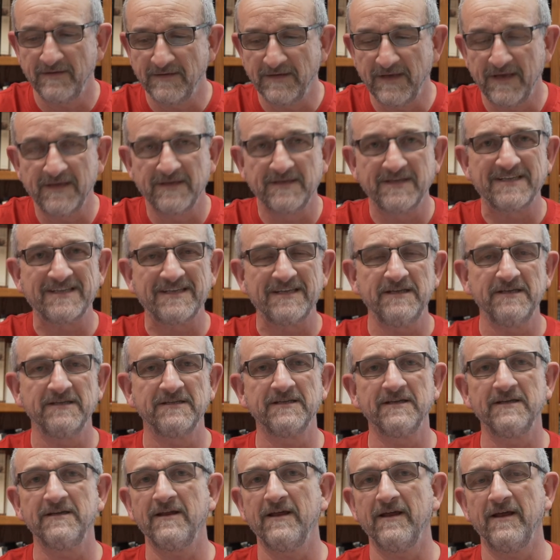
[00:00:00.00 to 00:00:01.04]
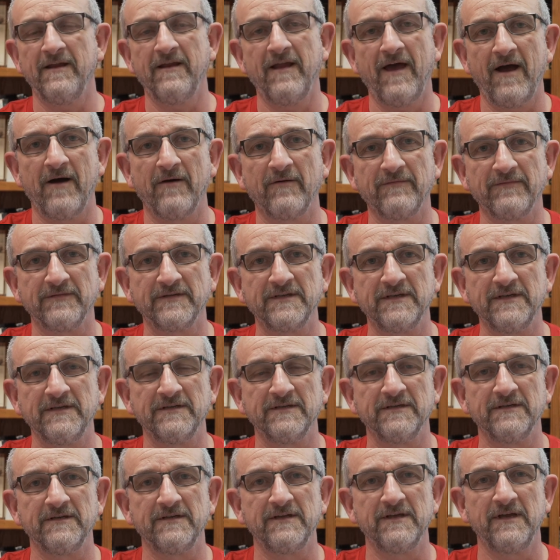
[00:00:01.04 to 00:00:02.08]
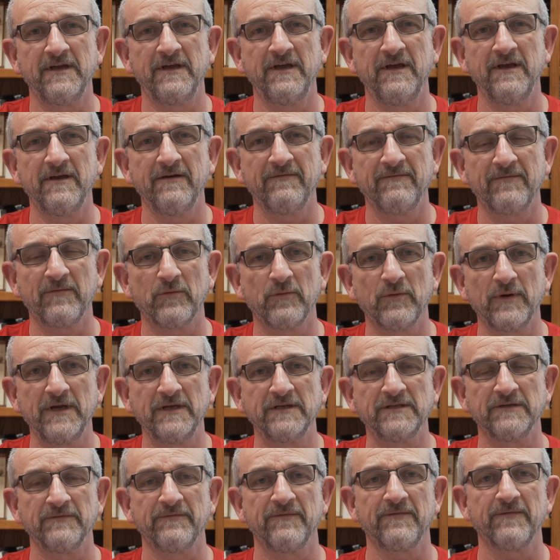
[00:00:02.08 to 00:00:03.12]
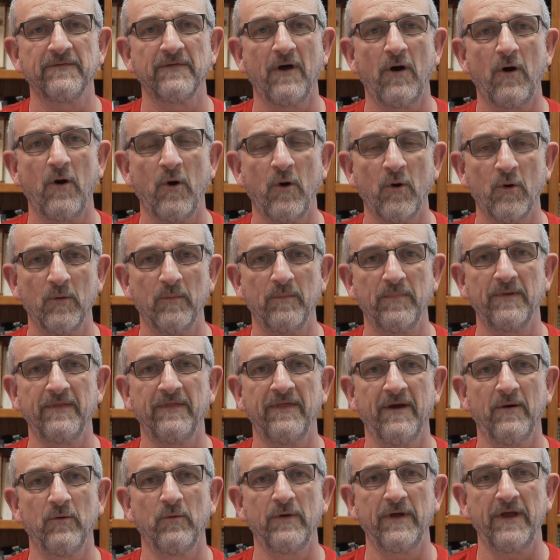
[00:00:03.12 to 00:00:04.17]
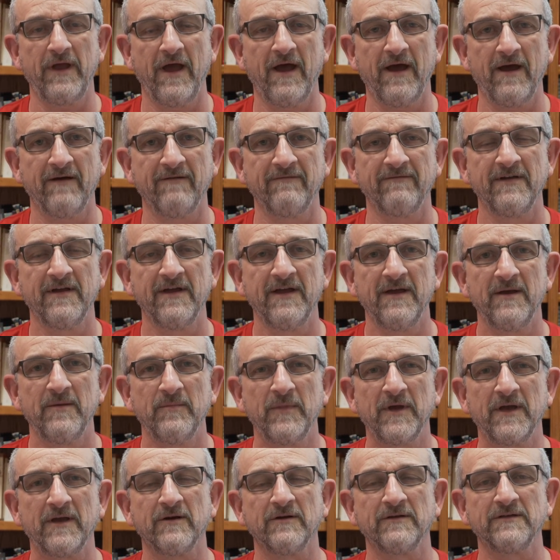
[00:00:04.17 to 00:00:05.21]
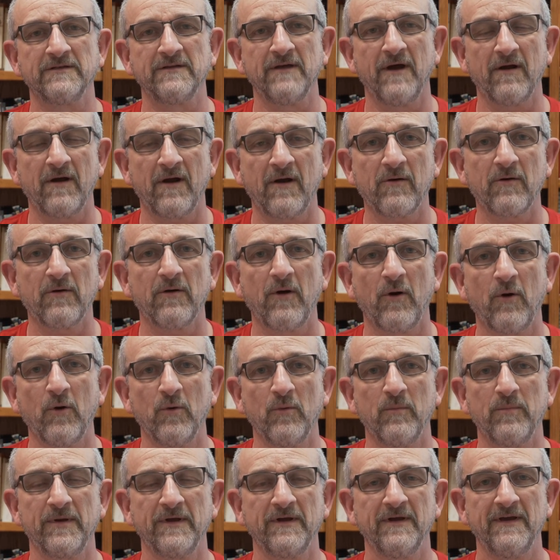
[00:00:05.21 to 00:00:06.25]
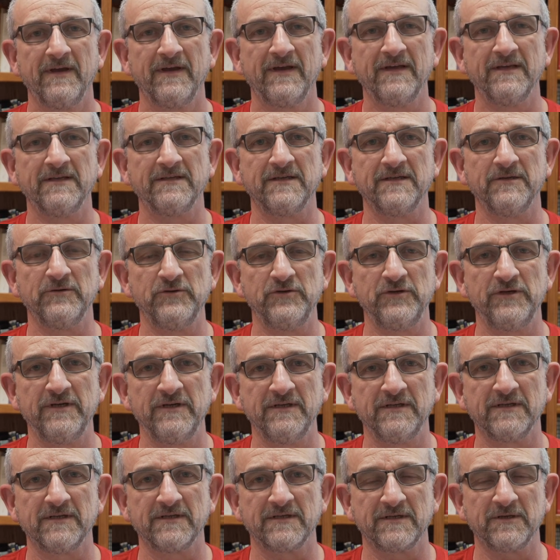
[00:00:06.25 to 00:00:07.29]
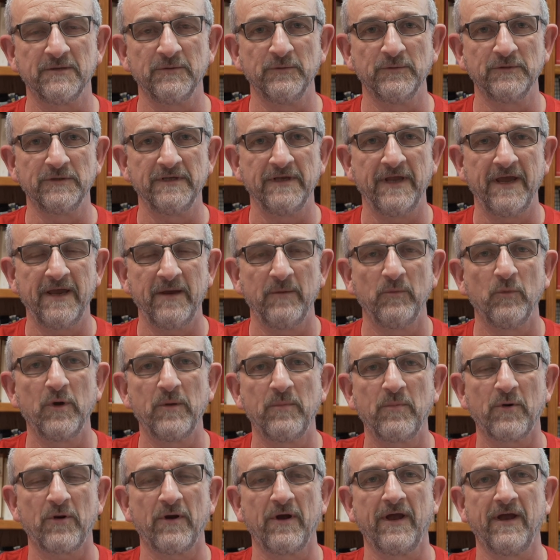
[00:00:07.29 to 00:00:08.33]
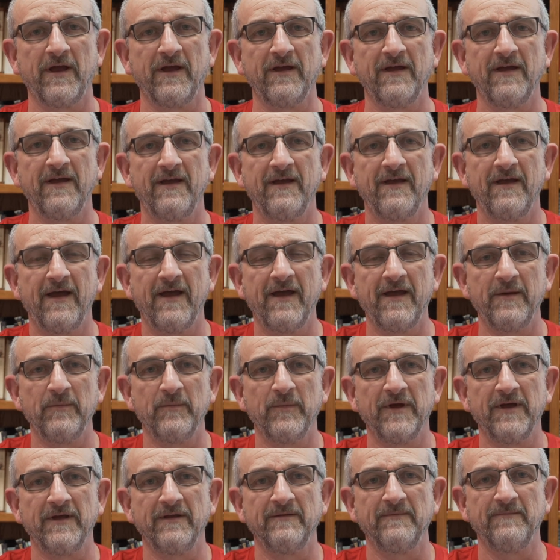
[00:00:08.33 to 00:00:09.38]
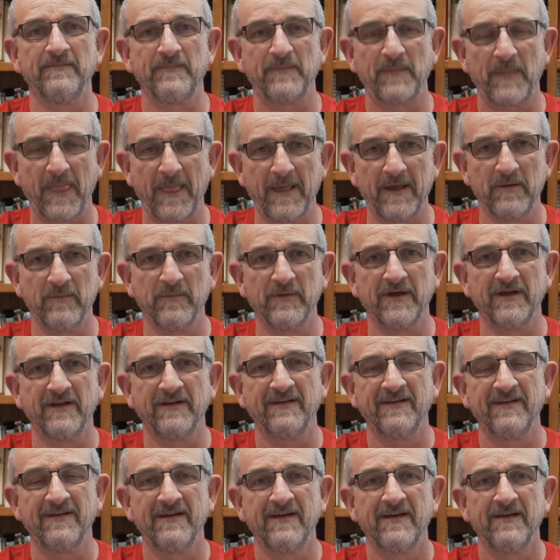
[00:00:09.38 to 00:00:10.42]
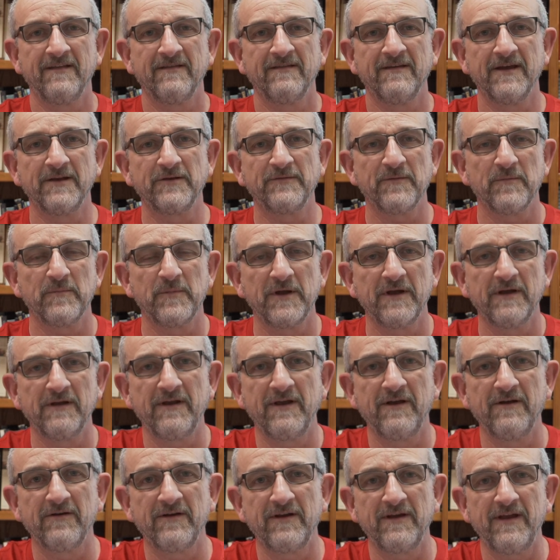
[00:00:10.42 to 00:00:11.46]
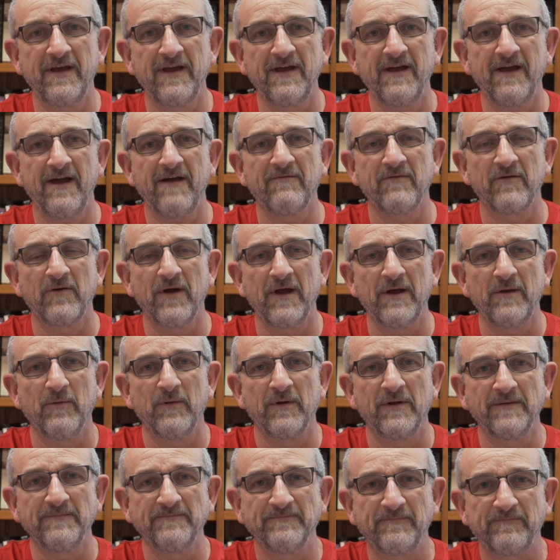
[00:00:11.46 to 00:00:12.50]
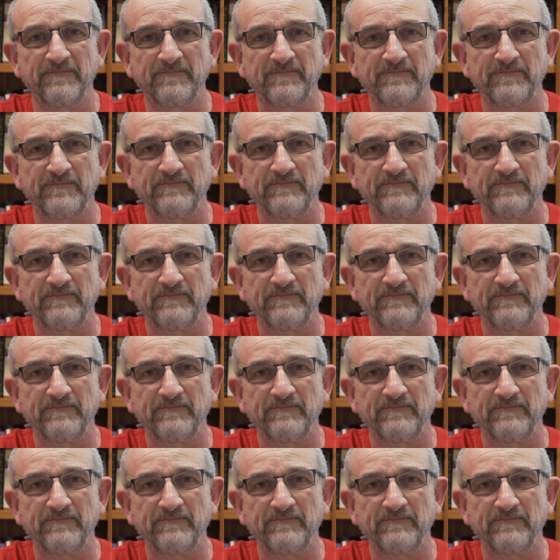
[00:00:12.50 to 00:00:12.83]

in season and out of season to give a reason for the hope that we have, because our hope is in Jesus, whose name we pray. Amen. Amen. Thanks for being here today. Have a great one.